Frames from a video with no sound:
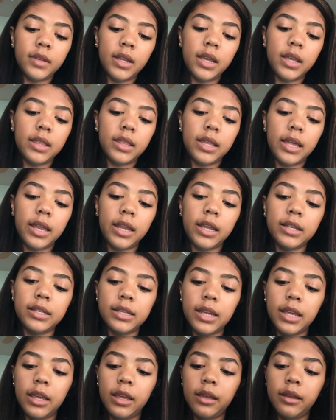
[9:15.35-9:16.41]
And then I
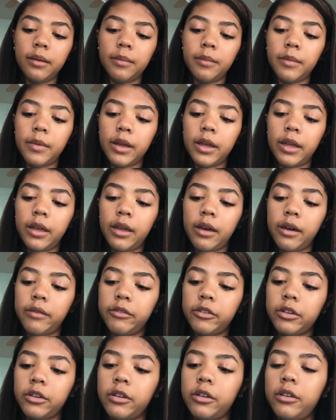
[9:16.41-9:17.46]
take my
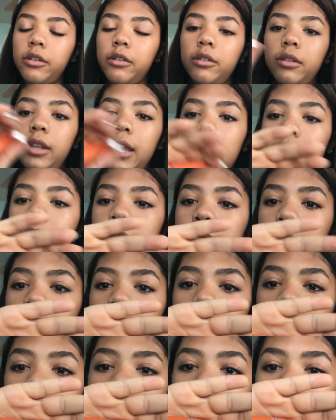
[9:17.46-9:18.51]
CoverGirl Lash
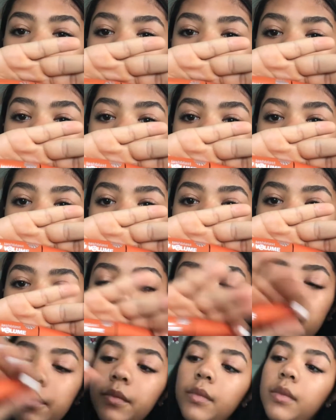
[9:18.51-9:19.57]
Blast Volume.
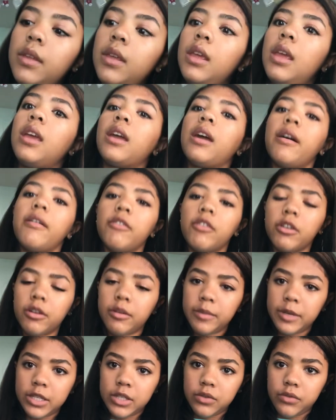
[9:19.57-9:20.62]
And CoverGirl
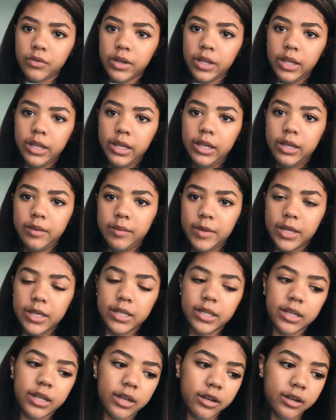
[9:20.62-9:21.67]
makes really good
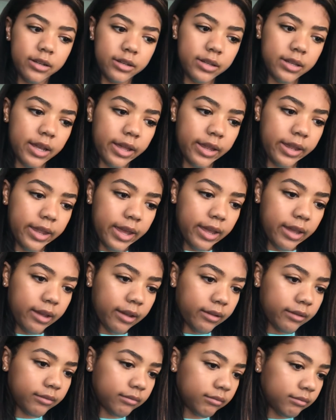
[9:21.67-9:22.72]
mascaras. I like